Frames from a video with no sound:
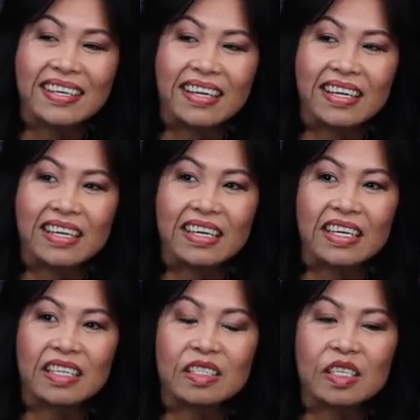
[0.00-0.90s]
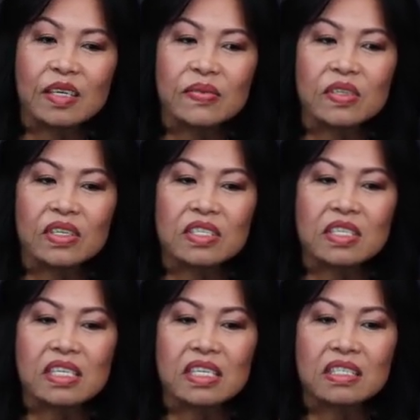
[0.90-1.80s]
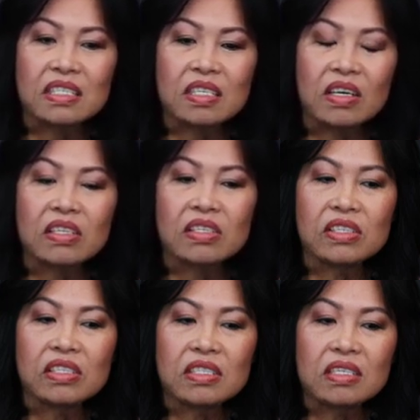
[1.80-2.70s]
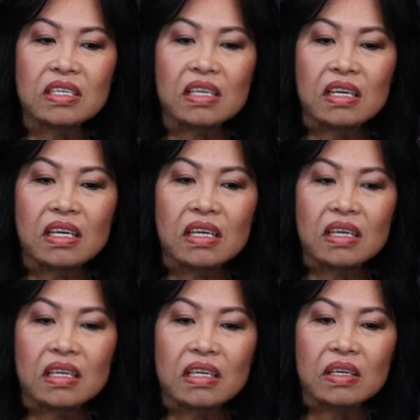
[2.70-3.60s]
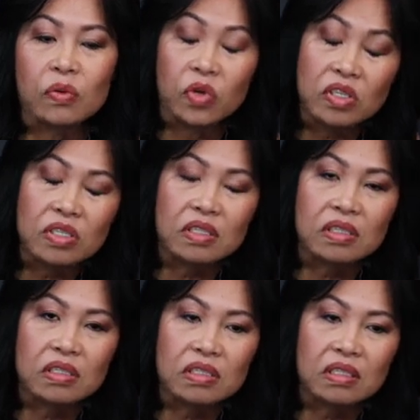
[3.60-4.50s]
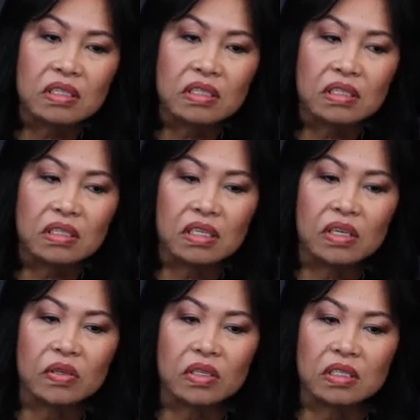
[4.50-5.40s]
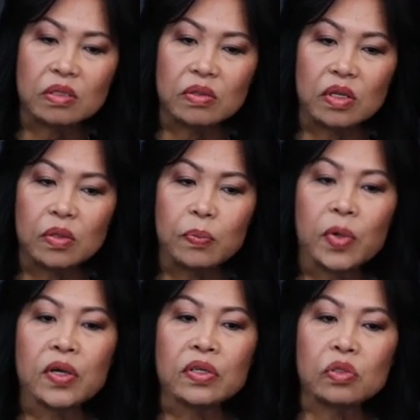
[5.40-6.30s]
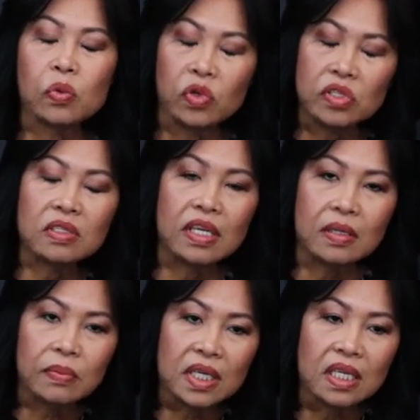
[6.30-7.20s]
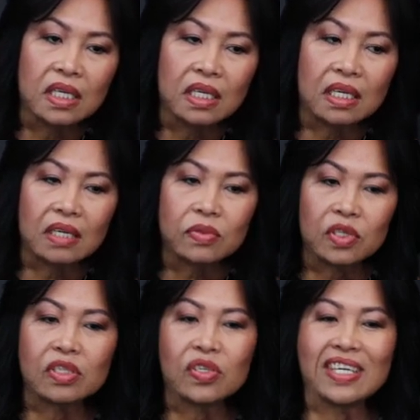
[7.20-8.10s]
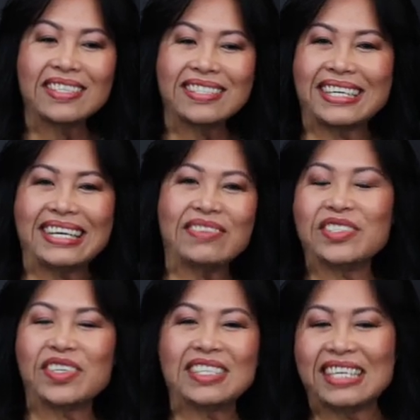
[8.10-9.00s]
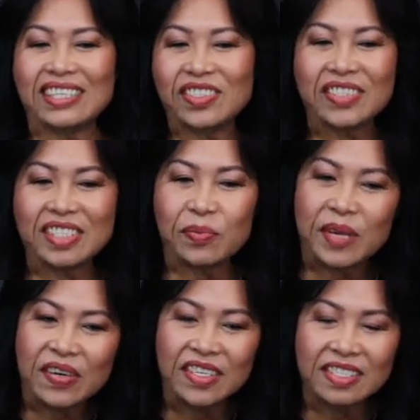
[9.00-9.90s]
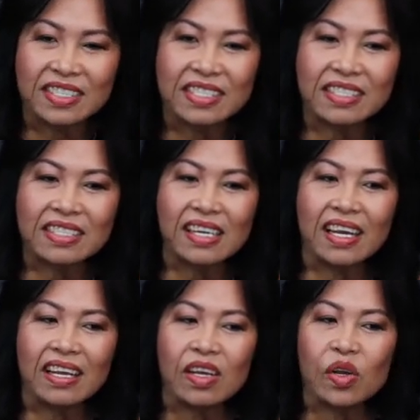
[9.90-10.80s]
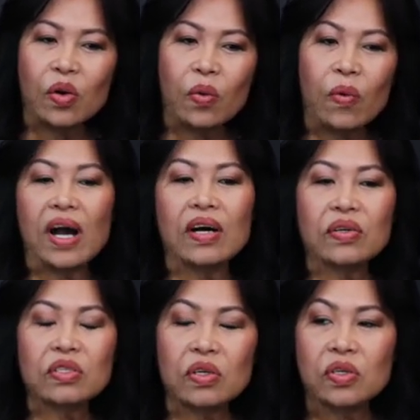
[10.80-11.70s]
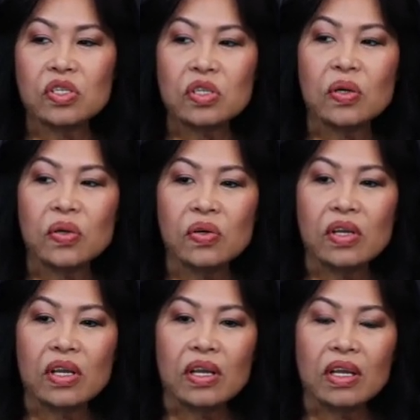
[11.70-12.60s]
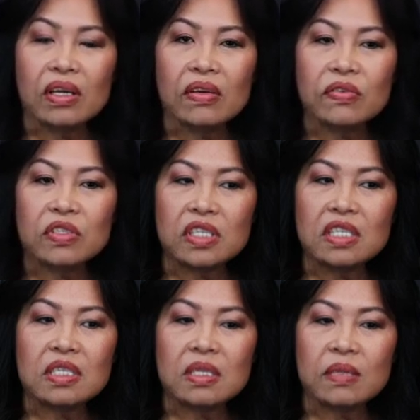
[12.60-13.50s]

And then I start seeing others worse, it burned worse than me. And I'm start trying to, I'm start getting do the comparisons. So it's like, wow, so and so, if she's